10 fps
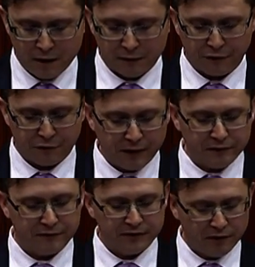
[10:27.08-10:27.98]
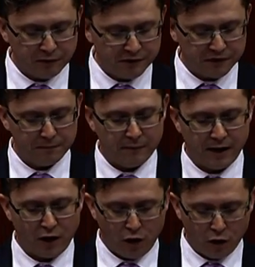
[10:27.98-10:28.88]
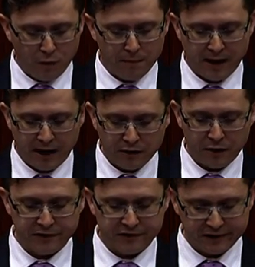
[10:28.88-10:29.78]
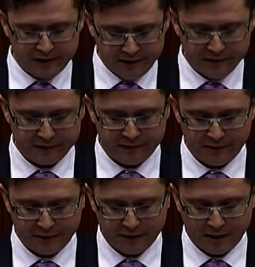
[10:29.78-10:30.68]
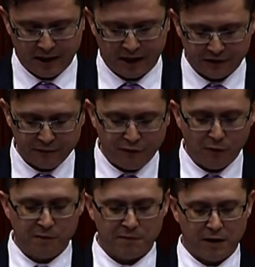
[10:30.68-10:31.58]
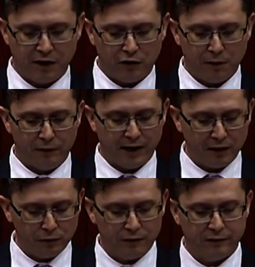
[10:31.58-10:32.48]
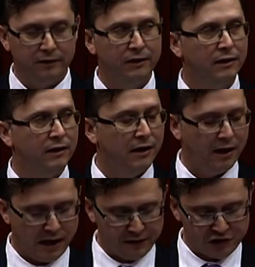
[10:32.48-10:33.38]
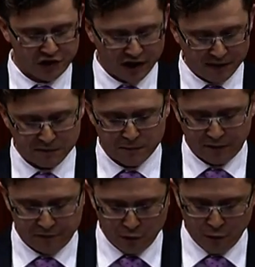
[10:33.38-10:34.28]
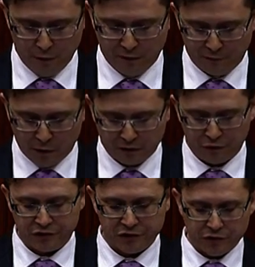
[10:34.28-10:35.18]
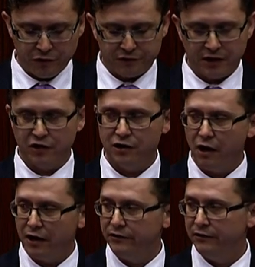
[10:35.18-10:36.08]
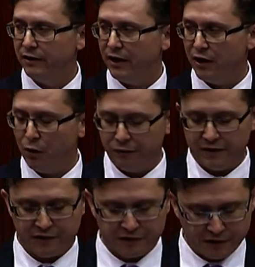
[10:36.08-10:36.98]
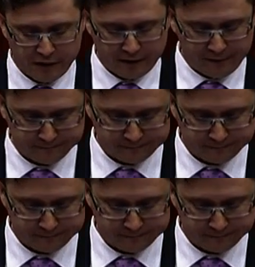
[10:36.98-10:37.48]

The threat of terrorism at home and overseas has informed my global outlook and has shaped my view of what constitutes a united and healthy society.